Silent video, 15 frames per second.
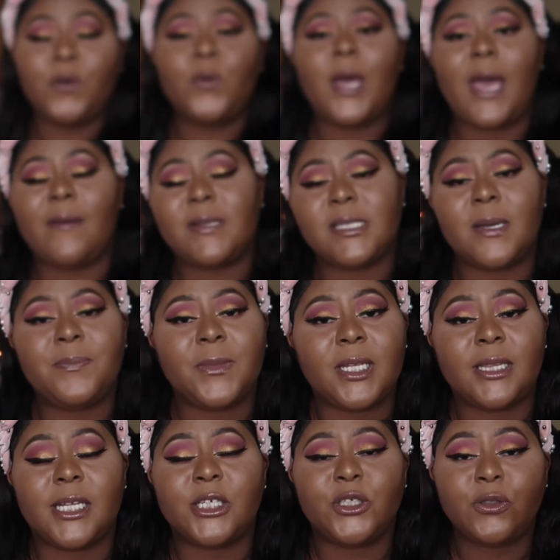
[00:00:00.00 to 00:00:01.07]
you have
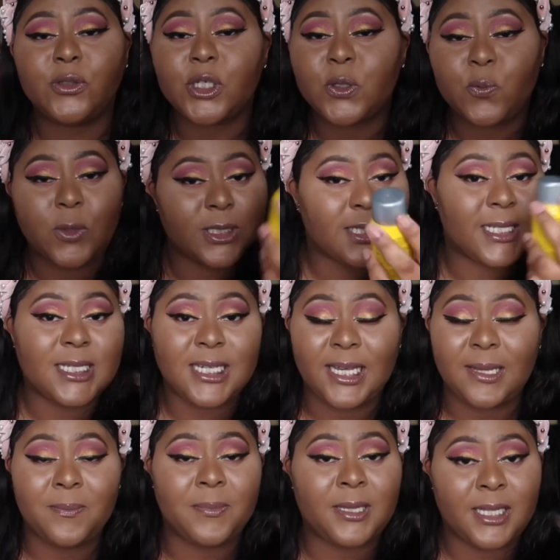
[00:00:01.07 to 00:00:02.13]
something that you just want to
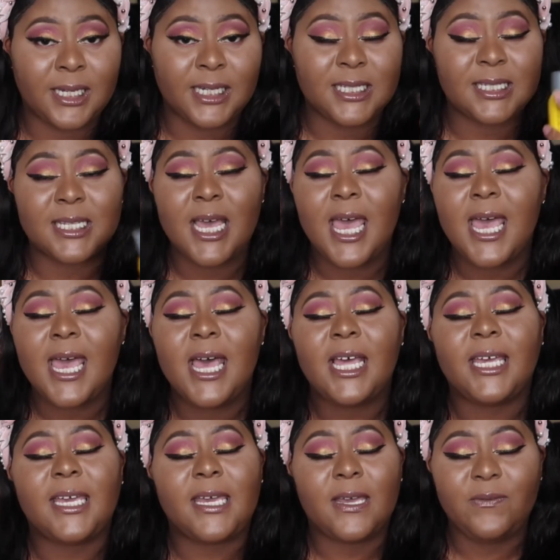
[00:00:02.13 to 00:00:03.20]
stay in place,
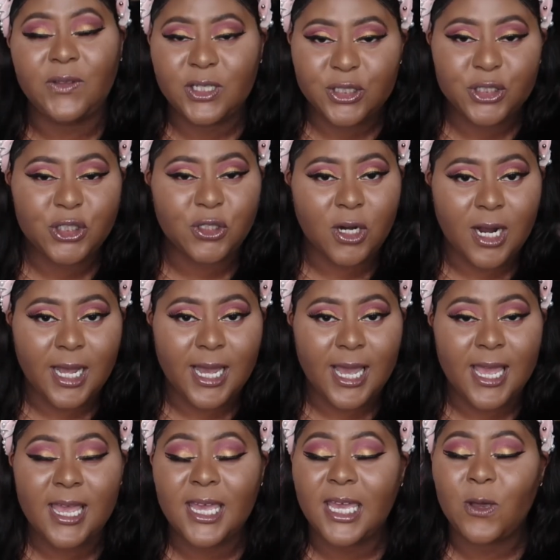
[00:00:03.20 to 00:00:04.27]
give this a
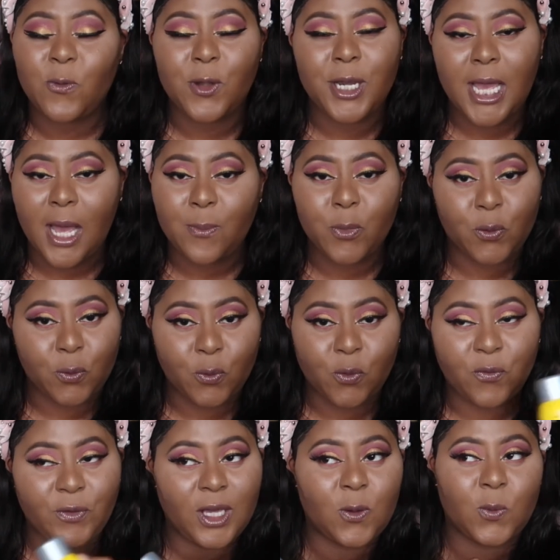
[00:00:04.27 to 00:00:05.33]
try it will not
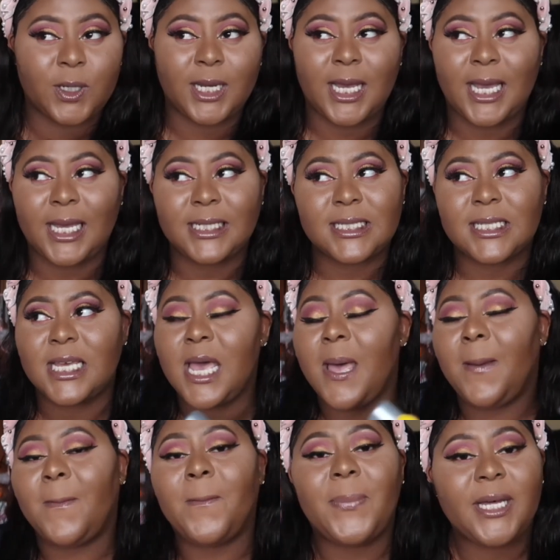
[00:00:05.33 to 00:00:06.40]
move it will not
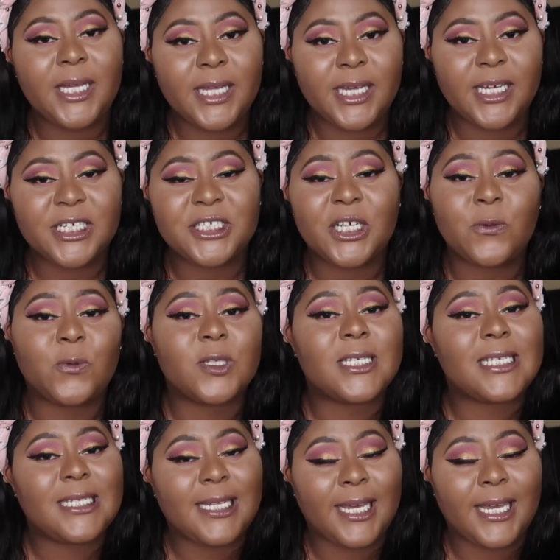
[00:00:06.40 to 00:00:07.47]
budge it will
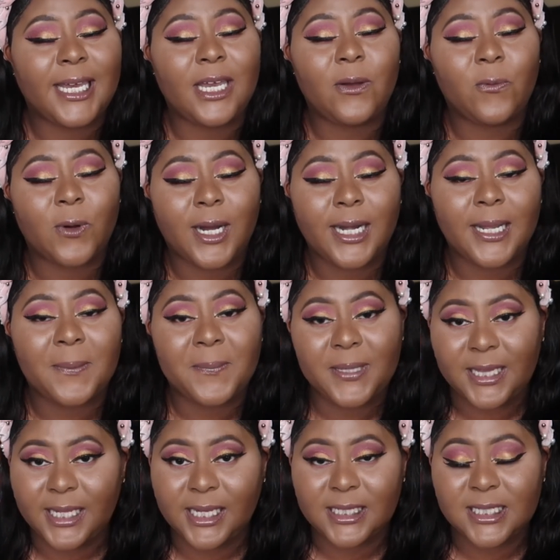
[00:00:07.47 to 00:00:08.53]
stay right in
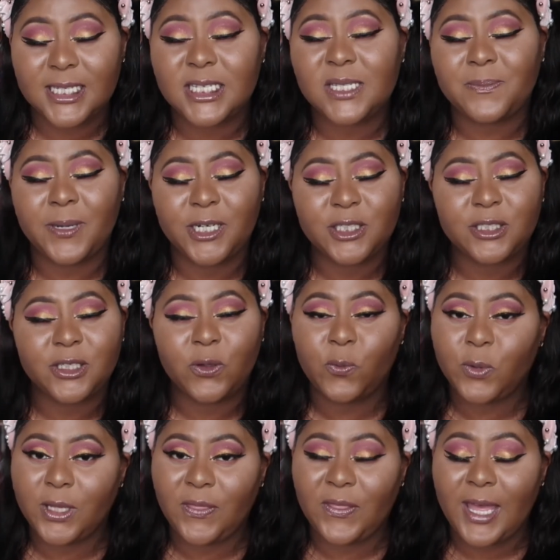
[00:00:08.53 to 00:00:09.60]
place especially
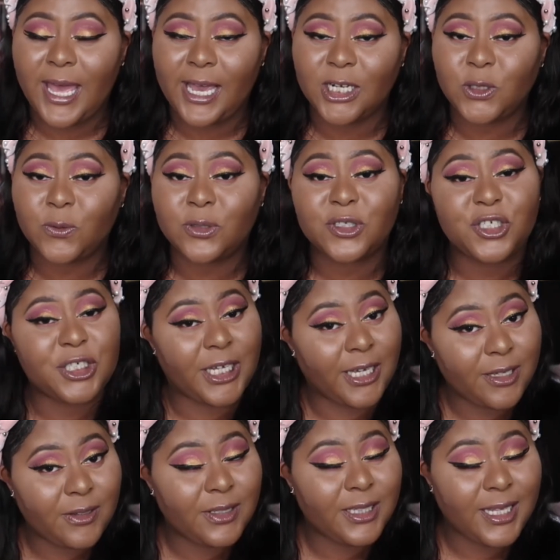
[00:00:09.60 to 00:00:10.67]
with the actual
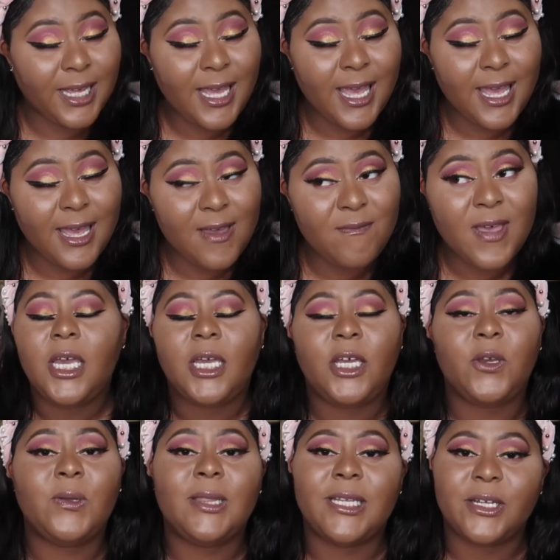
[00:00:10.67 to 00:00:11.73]
gel that they have
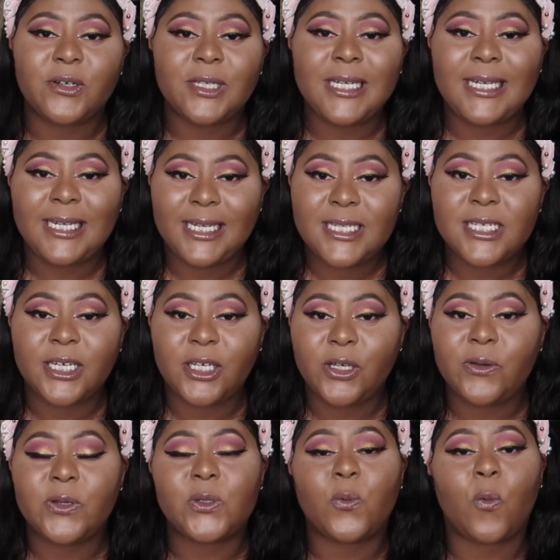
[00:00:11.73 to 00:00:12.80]
you literally need to
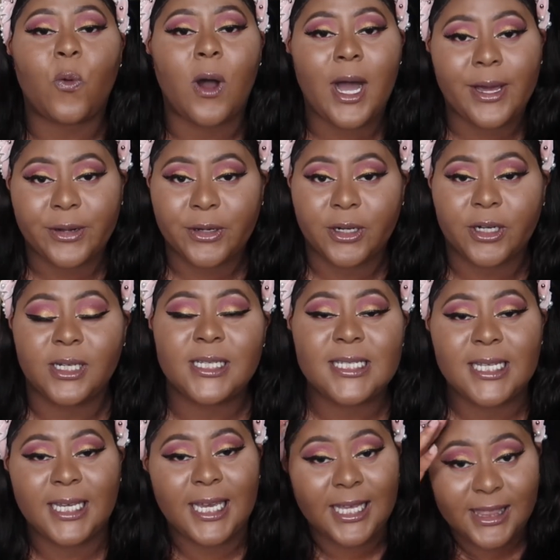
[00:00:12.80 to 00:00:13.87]
use water
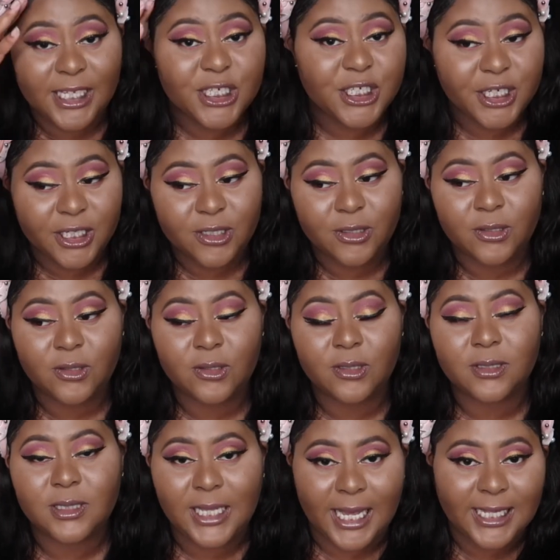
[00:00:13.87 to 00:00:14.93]
to get the gel
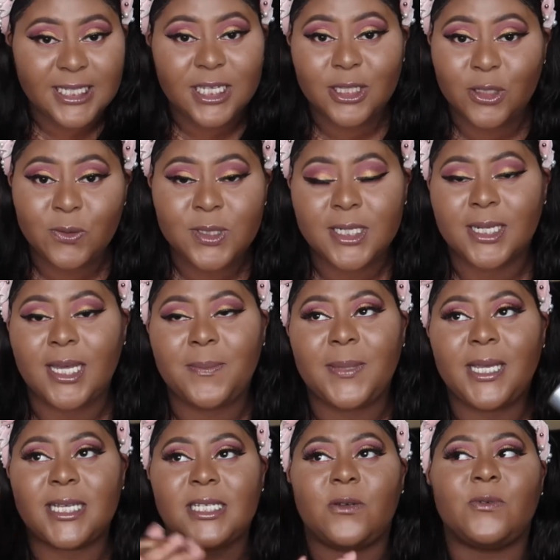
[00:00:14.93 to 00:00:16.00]
like to loosen up
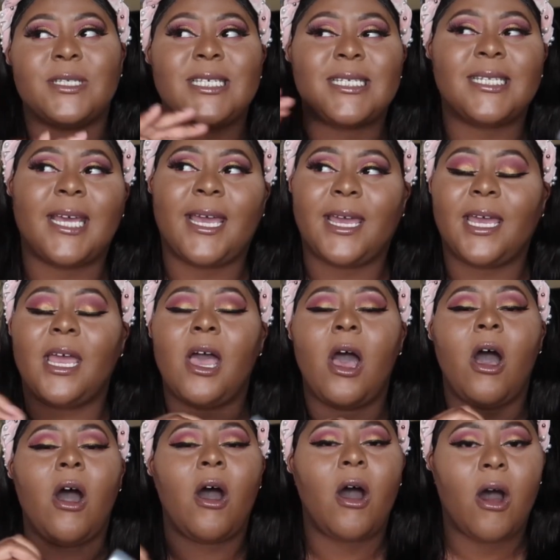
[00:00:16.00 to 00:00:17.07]
because it will stay
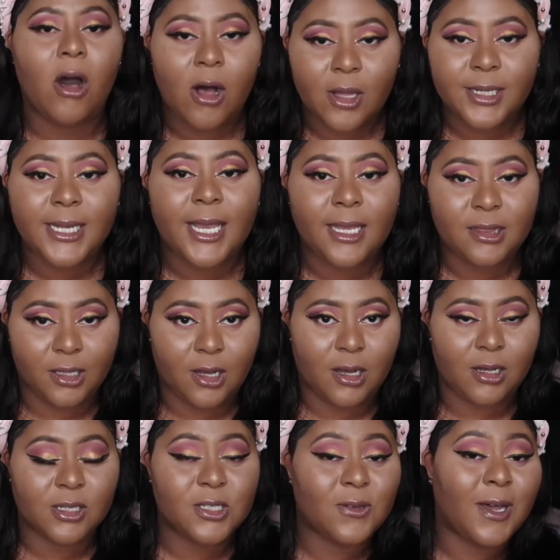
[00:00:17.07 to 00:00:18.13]
all day
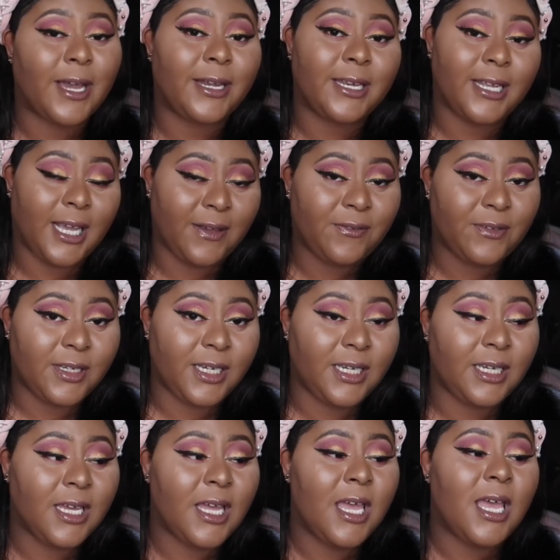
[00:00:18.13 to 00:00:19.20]
long so i
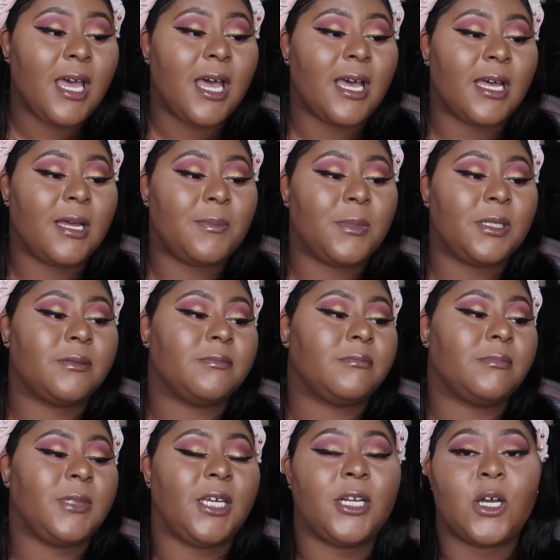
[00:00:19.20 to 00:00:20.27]
definitely um
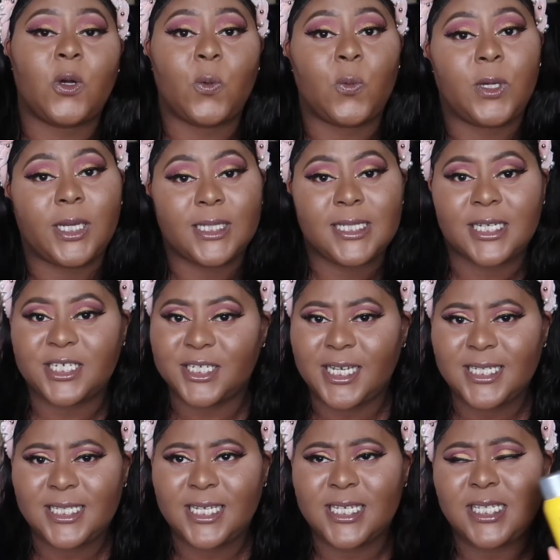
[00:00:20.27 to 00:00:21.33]
you know would
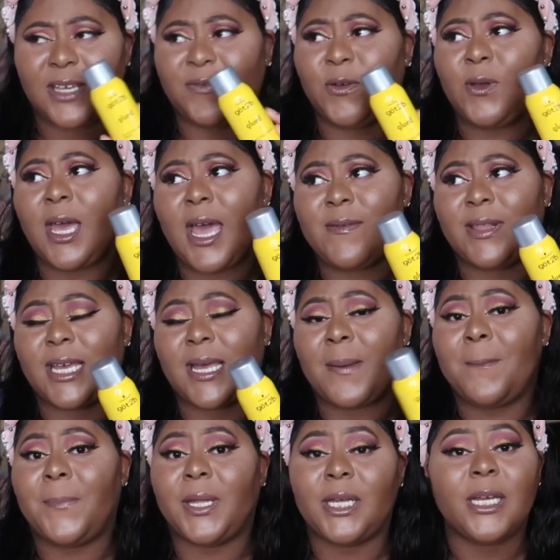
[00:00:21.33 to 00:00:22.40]
suggest this if you have like
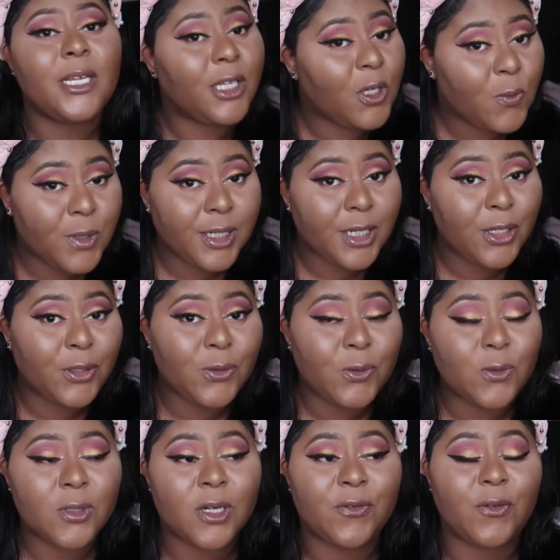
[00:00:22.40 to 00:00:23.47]
a bun you want to
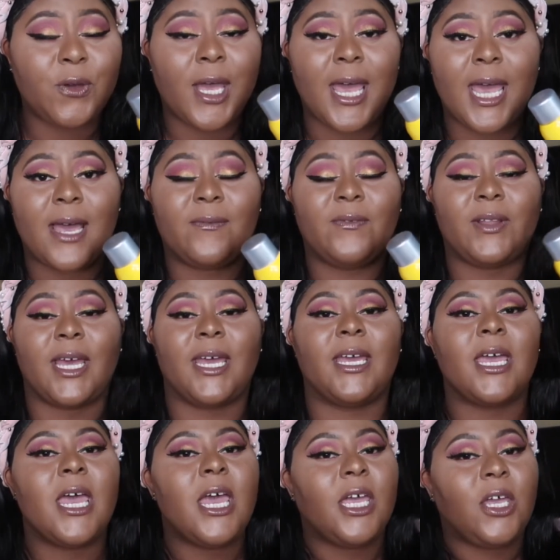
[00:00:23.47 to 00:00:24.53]
do or if you have
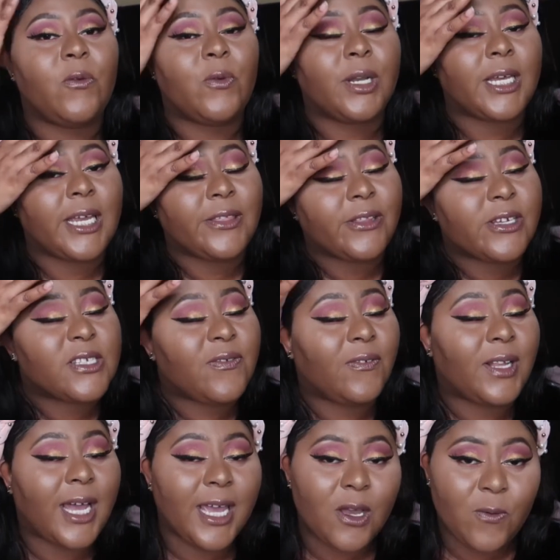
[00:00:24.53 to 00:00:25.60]
like you want to get those
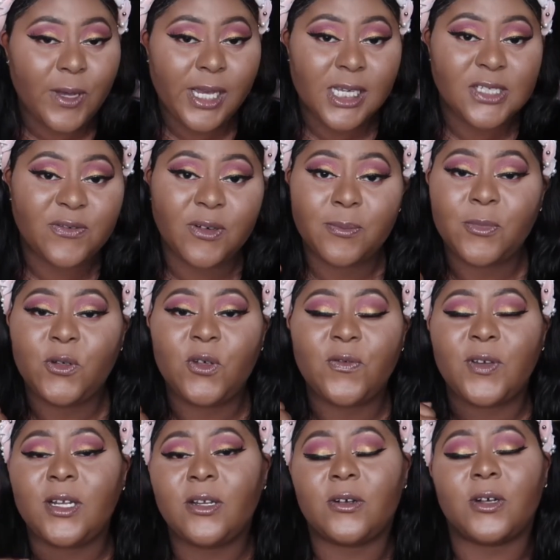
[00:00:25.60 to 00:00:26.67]
flyaways from
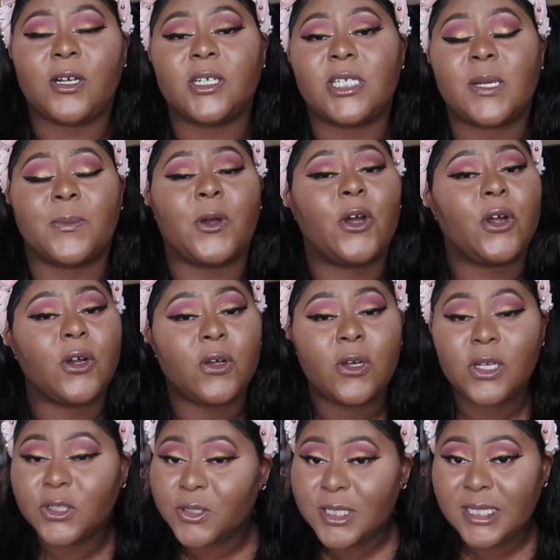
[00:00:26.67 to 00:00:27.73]
moving or some
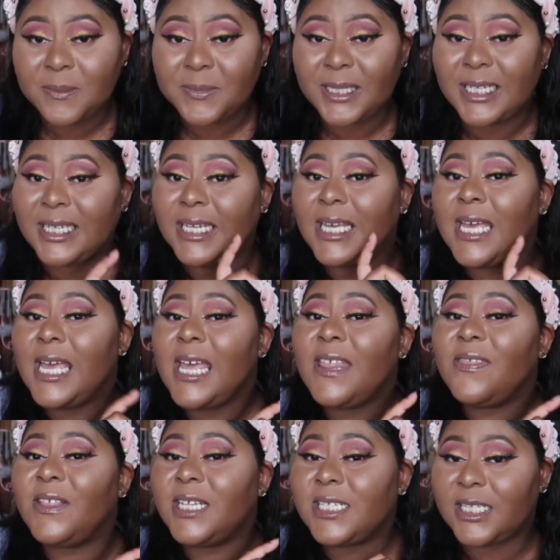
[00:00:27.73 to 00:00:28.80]
curls or something
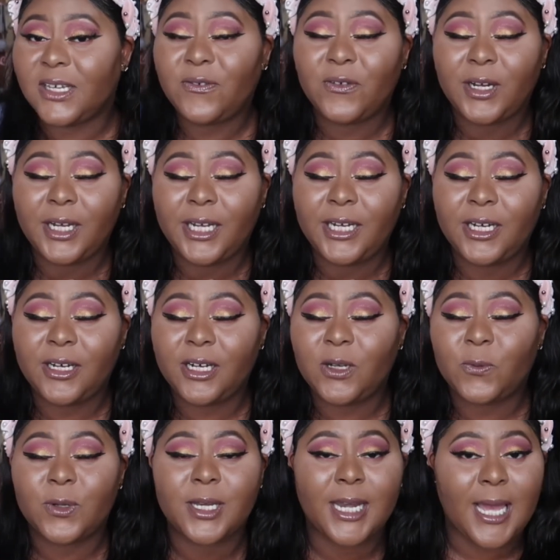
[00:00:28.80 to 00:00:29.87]
this stuff right here
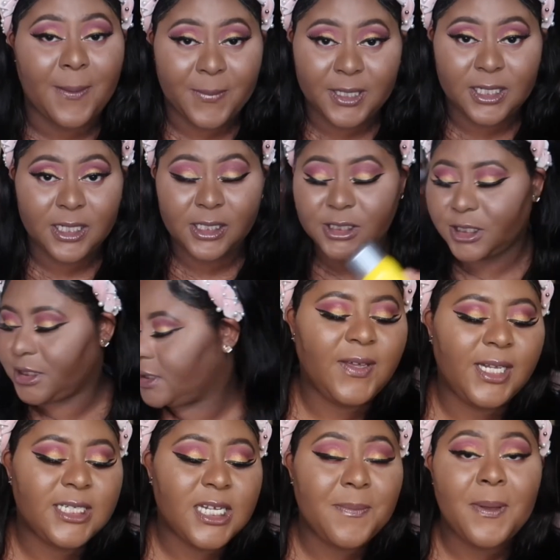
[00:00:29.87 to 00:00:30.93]
it will not budge
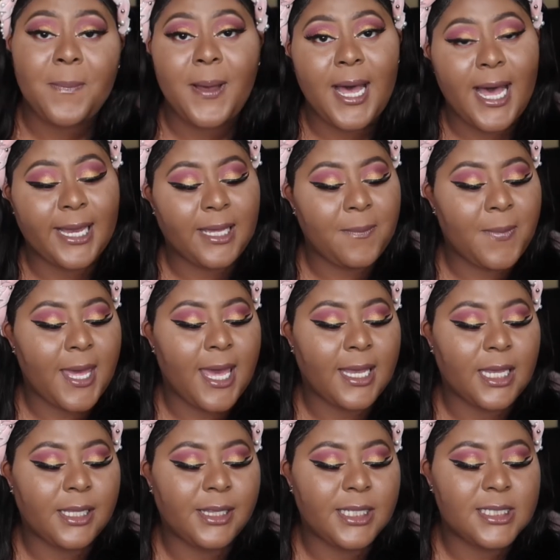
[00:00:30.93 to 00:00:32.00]
finish up a
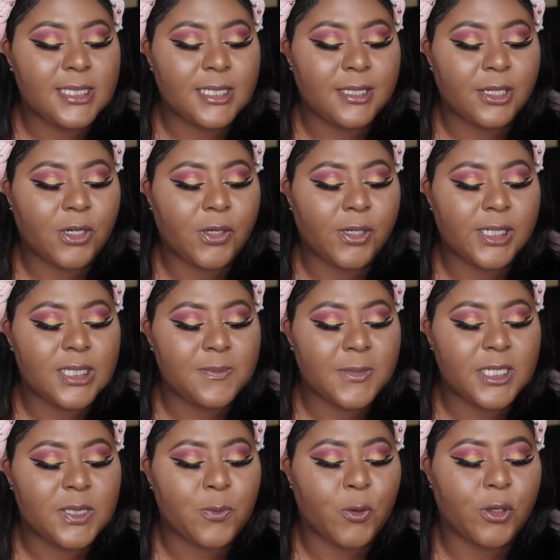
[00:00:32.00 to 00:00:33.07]
PocketBac and this is in the
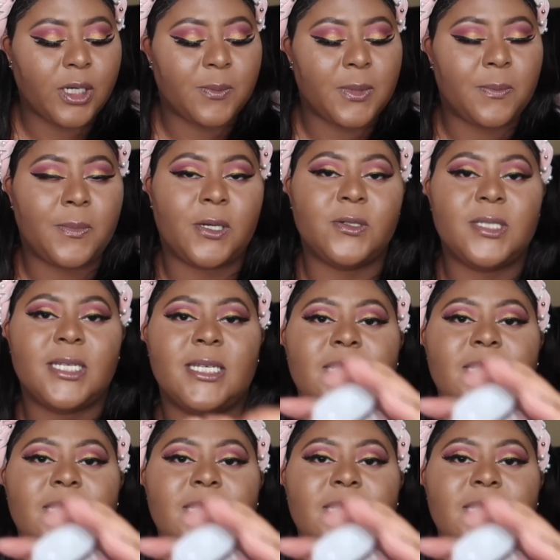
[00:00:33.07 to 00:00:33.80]
christmas morning mimosa